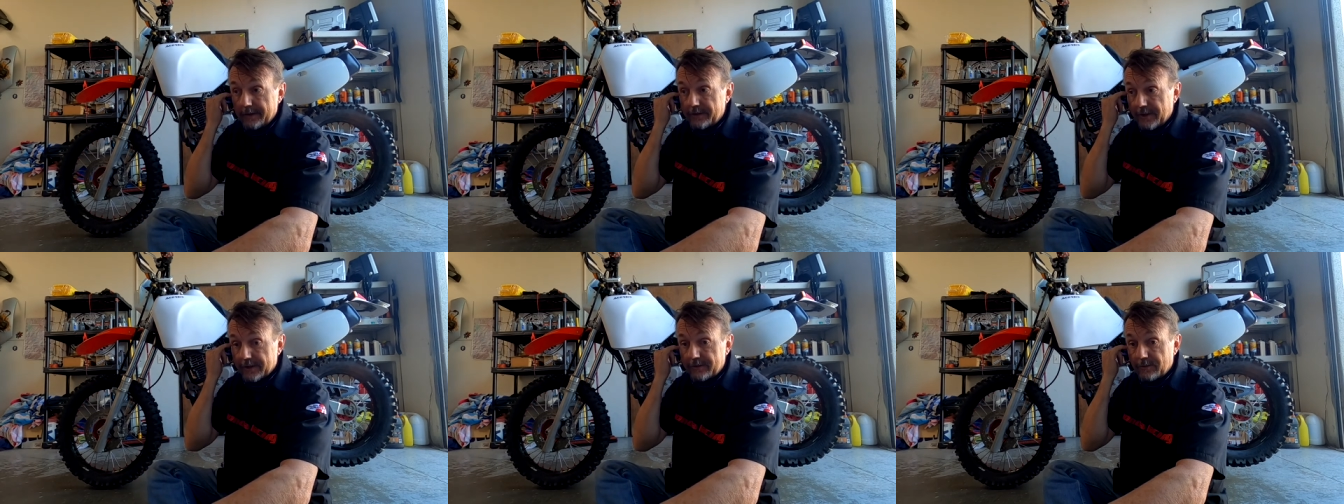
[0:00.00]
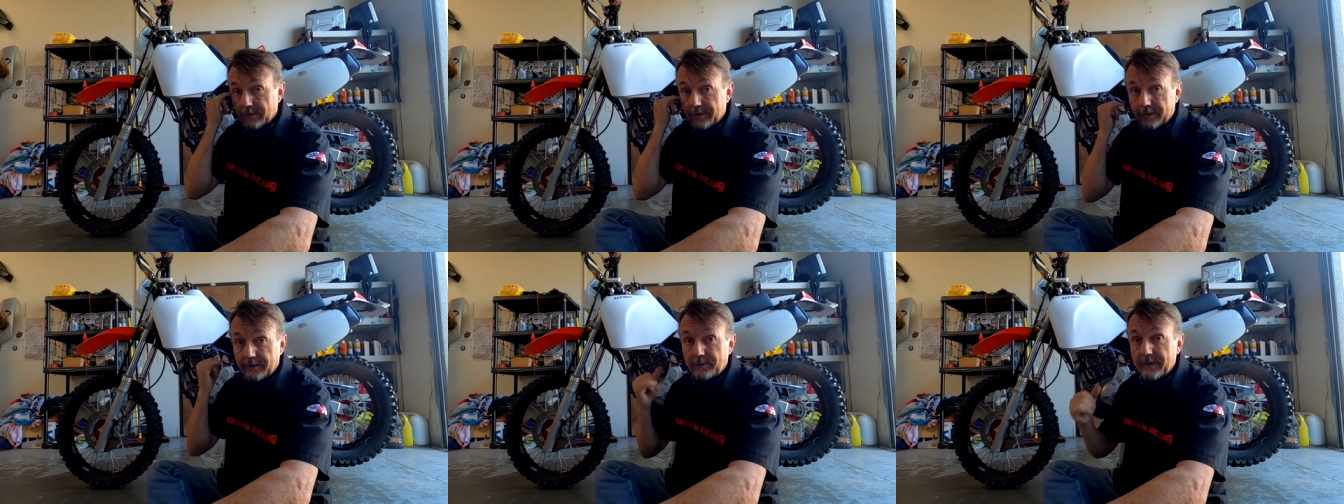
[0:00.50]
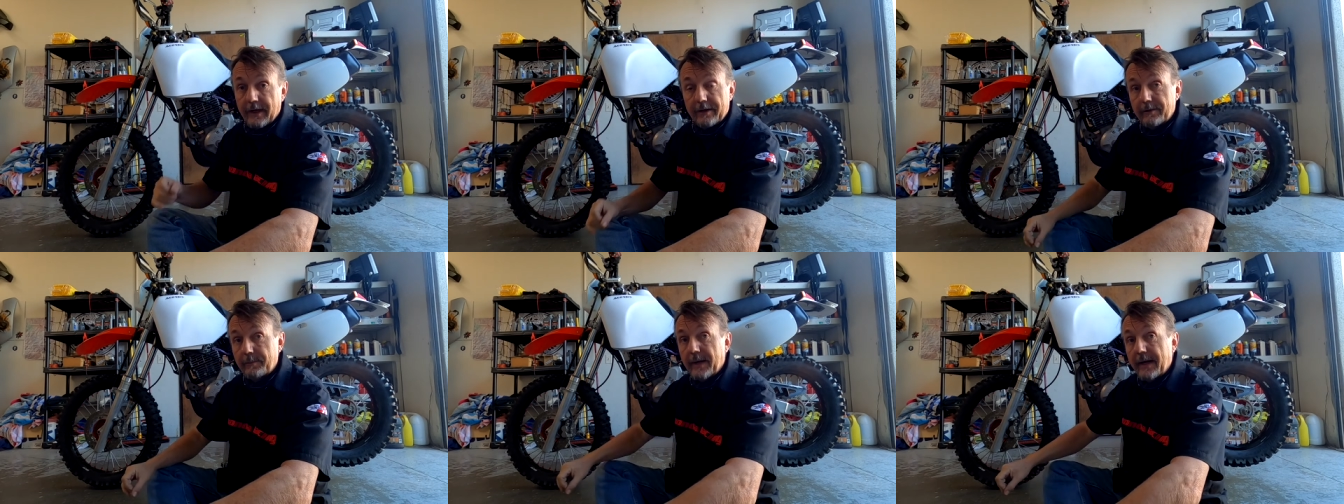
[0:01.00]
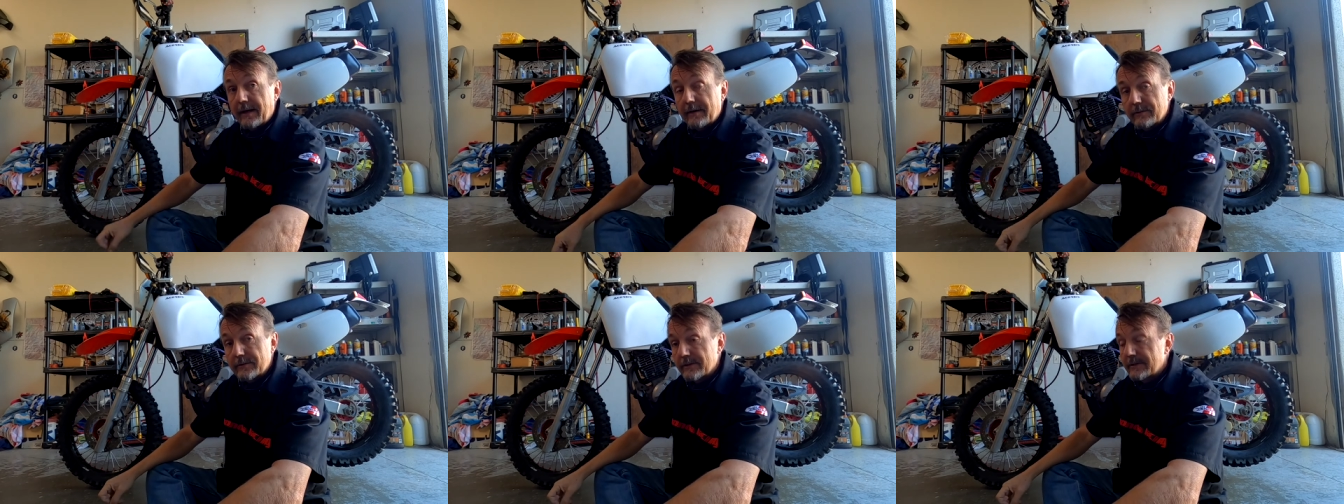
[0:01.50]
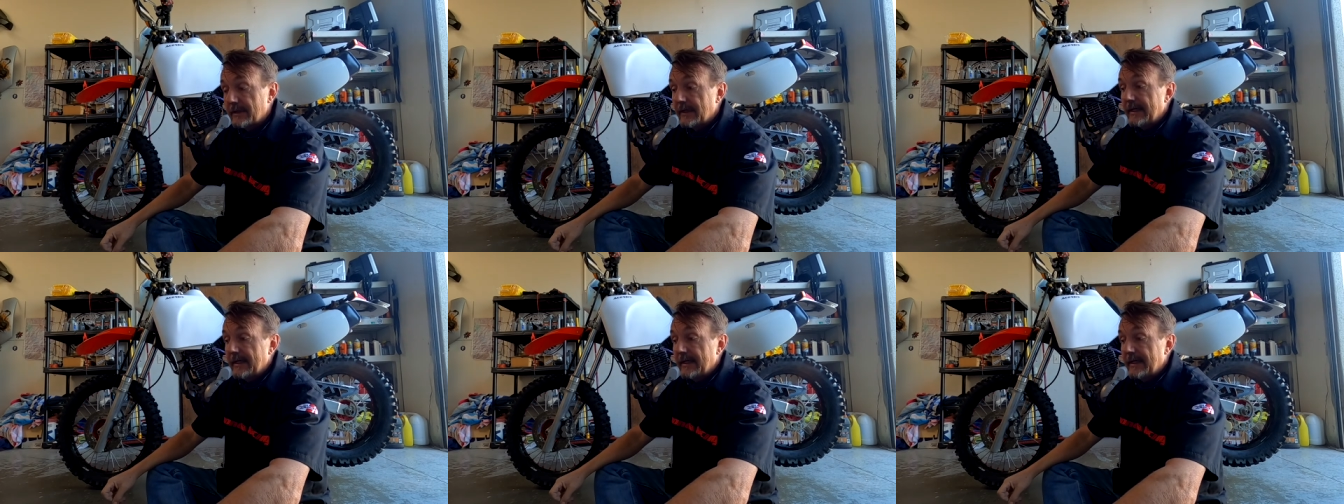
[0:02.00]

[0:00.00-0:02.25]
just north of 300 pounds,